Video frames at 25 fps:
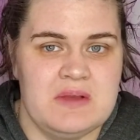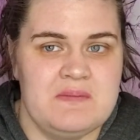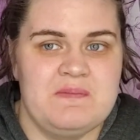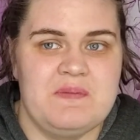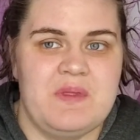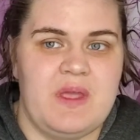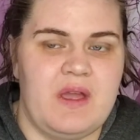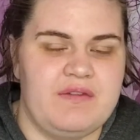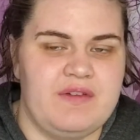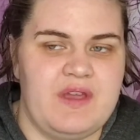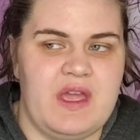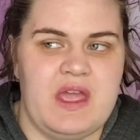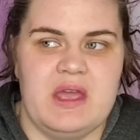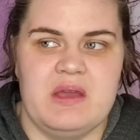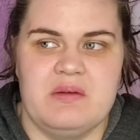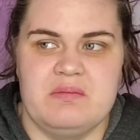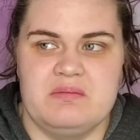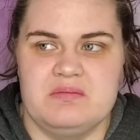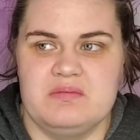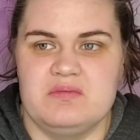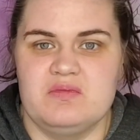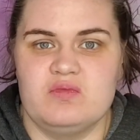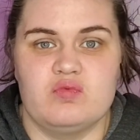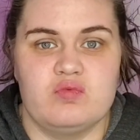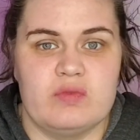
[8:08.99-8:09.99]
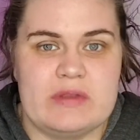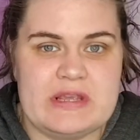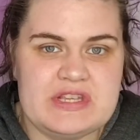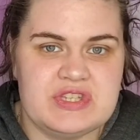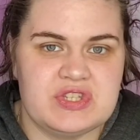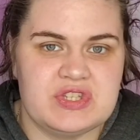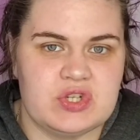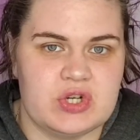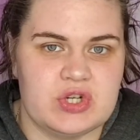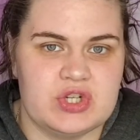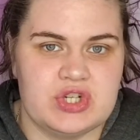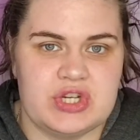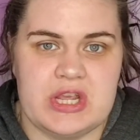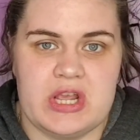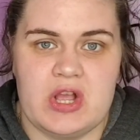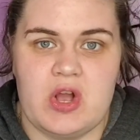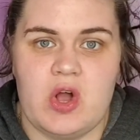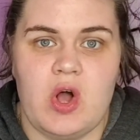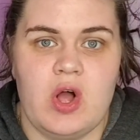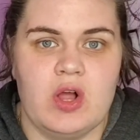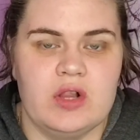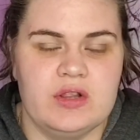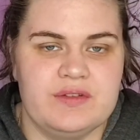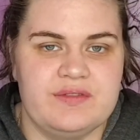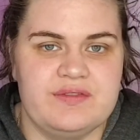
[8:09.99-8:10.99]
of him researching
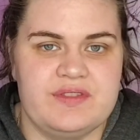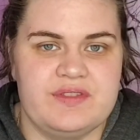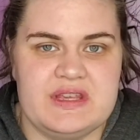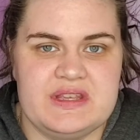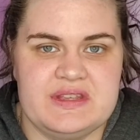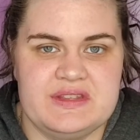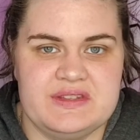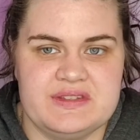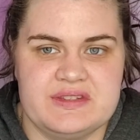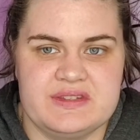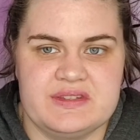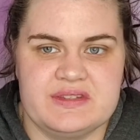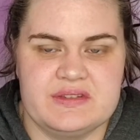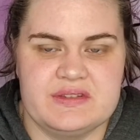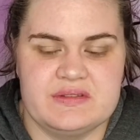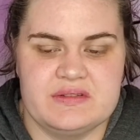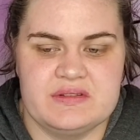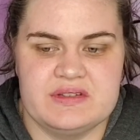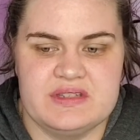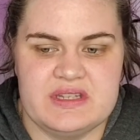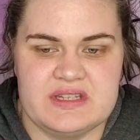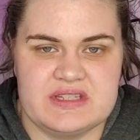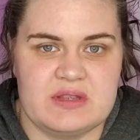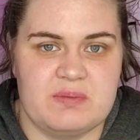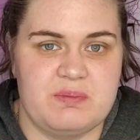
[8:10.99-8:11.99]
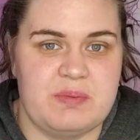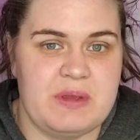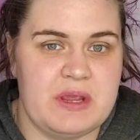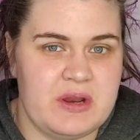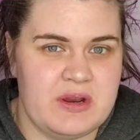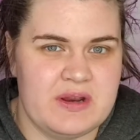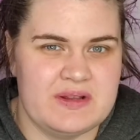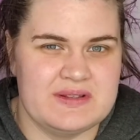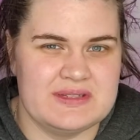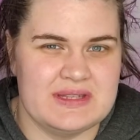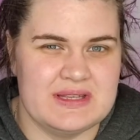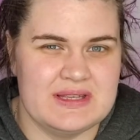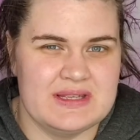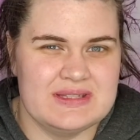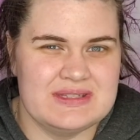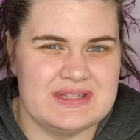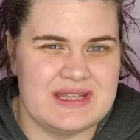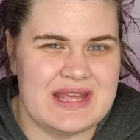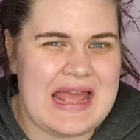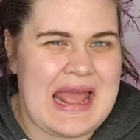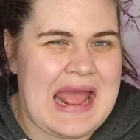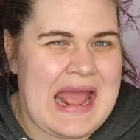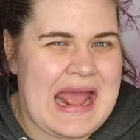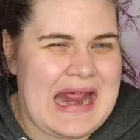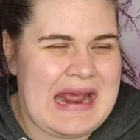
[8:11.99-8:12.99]
all of these disappearances.
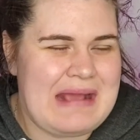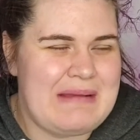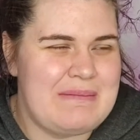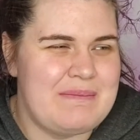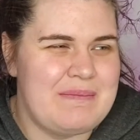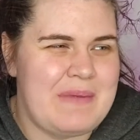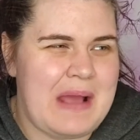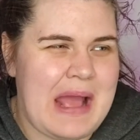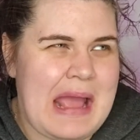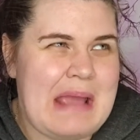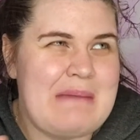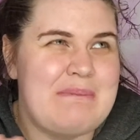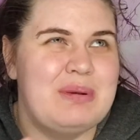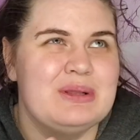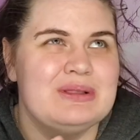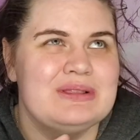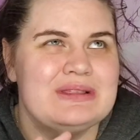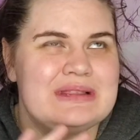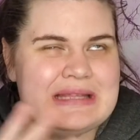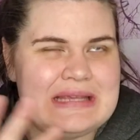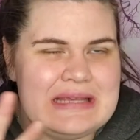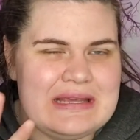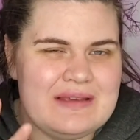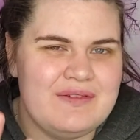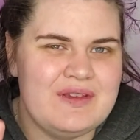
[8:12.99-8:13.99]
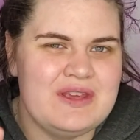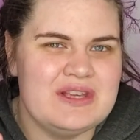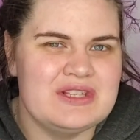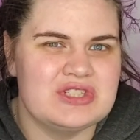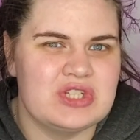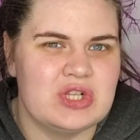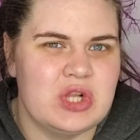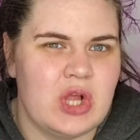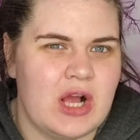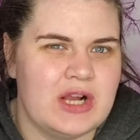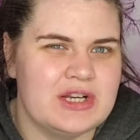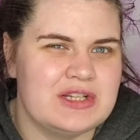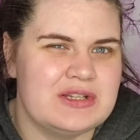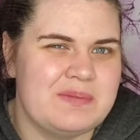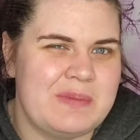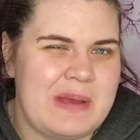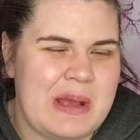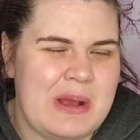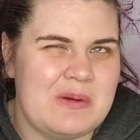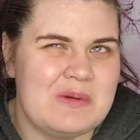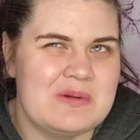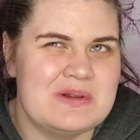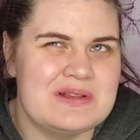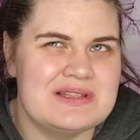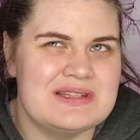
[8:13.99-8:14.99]
And I believe he's clocked
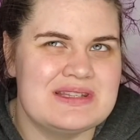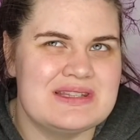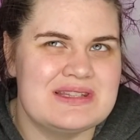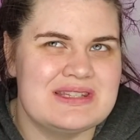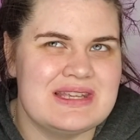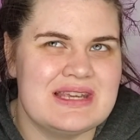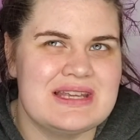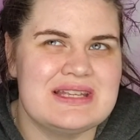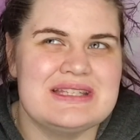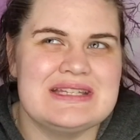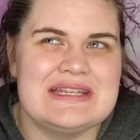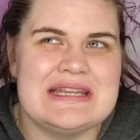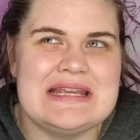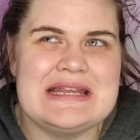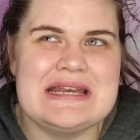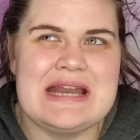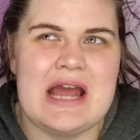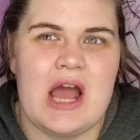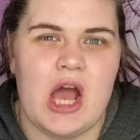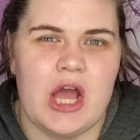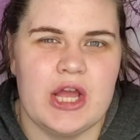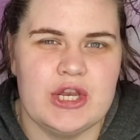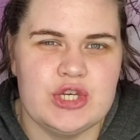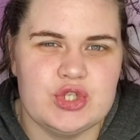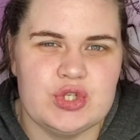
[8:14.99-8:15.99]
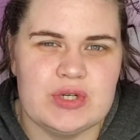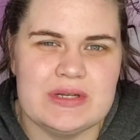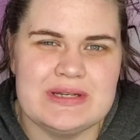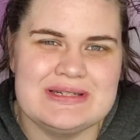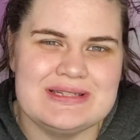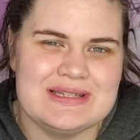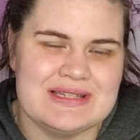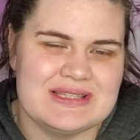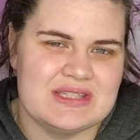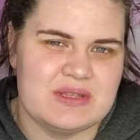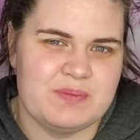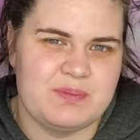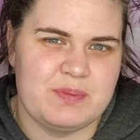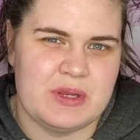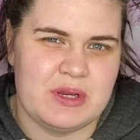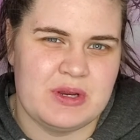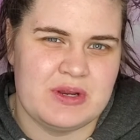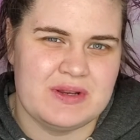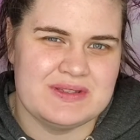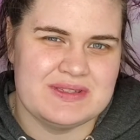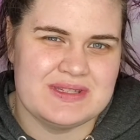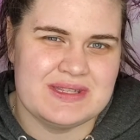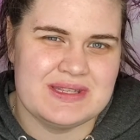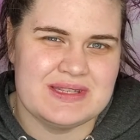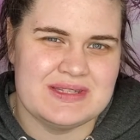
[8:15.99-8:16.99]
about 1,600
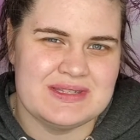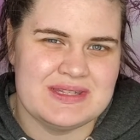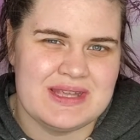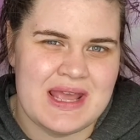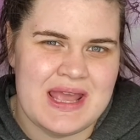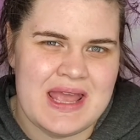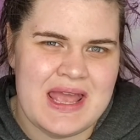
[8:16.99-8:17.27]
disappearances